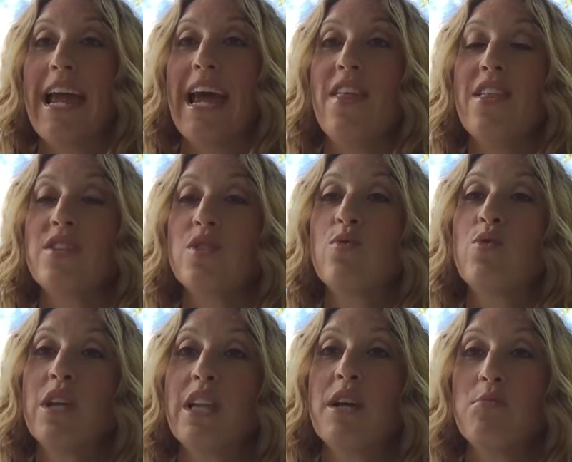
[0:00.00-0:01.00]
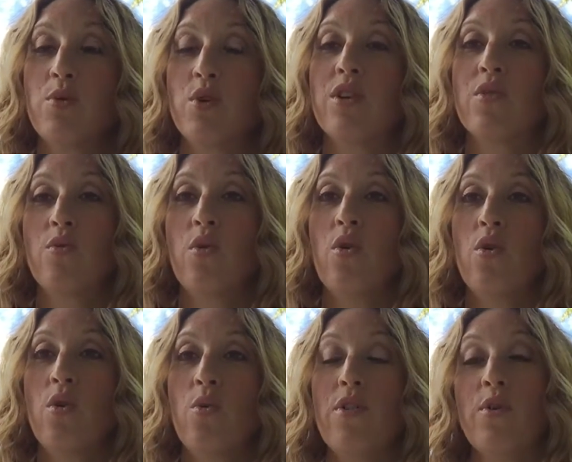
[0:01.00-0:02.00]
And that's a really important
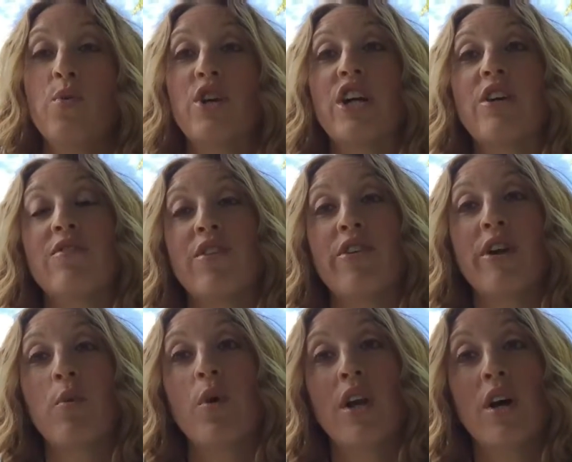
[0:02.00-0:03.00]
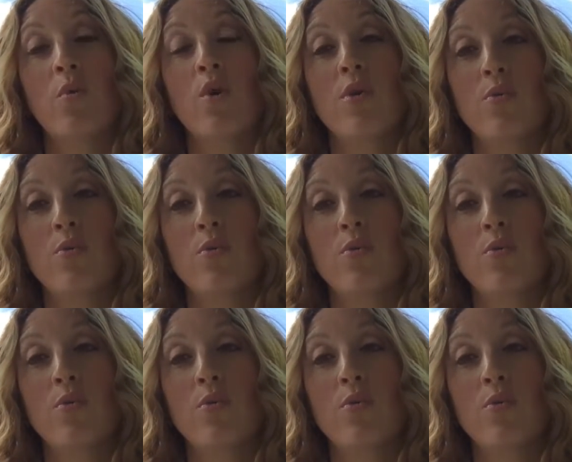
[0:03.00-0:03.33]
role, whether we're conferring one-on-one